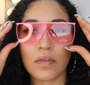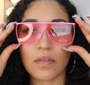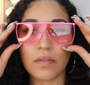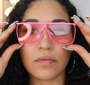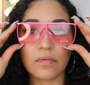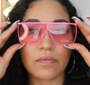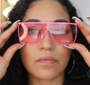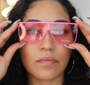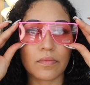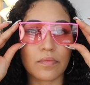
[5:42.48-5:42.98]

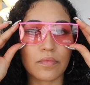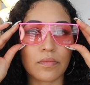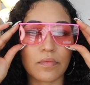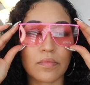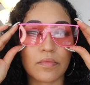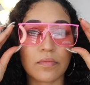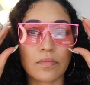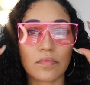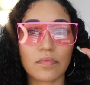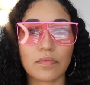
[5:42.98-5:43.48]
Oh,
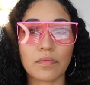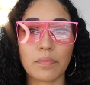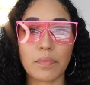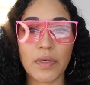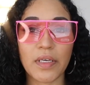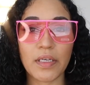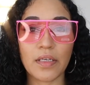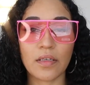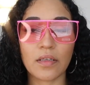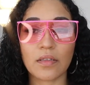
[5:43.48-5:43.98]

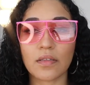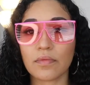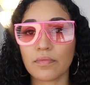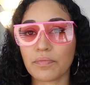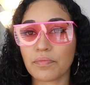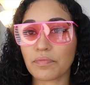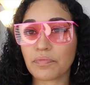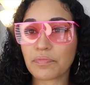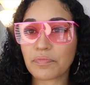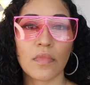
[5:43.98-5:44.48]
pink.
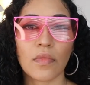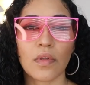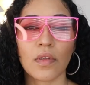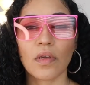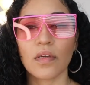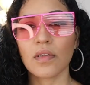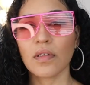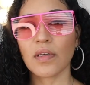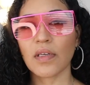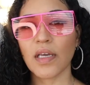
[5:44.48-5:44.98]

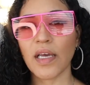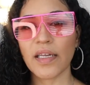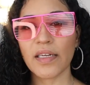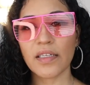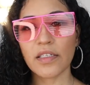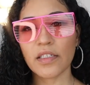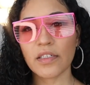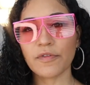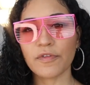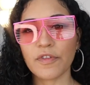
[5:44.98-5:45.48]
Kind
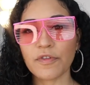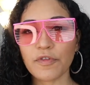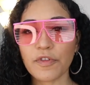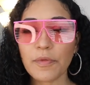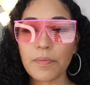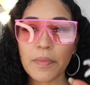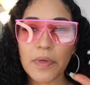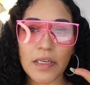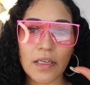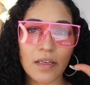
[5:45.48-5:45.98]
of different
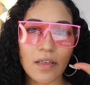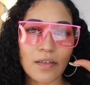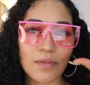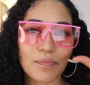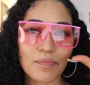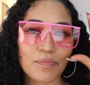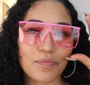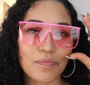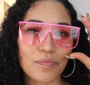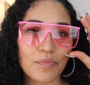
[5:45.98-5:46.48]
for me,
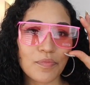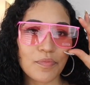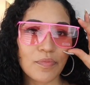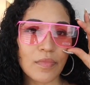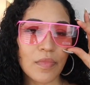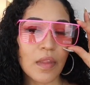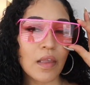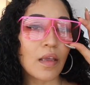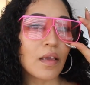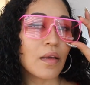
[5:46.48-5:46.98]

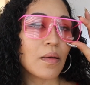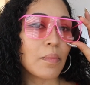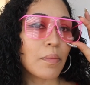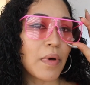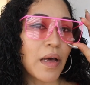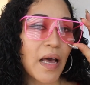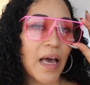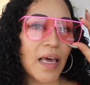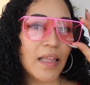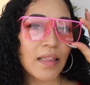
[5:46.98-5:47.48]

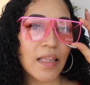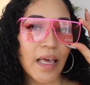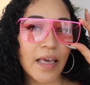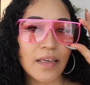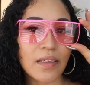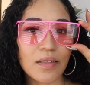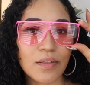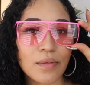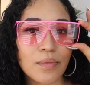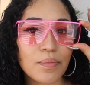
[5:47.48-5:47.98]
but I
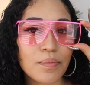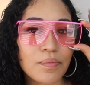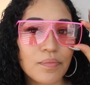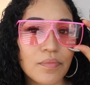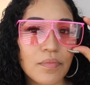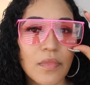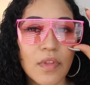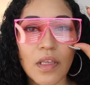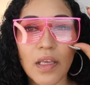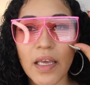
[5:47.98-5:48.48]
like them
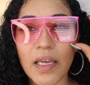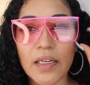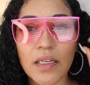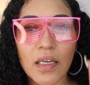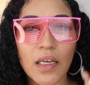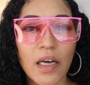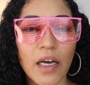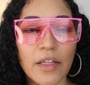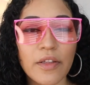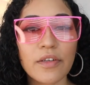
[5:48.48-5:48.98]
and
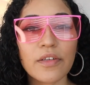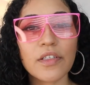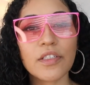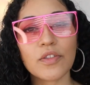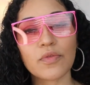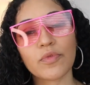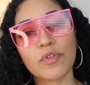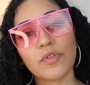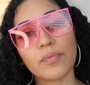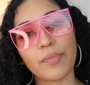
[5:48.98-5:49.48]
the color
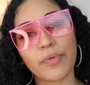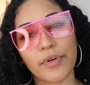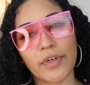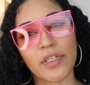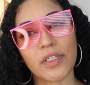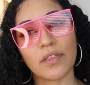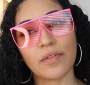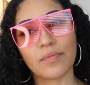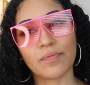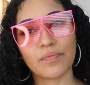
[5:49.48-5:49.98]
is real pretty.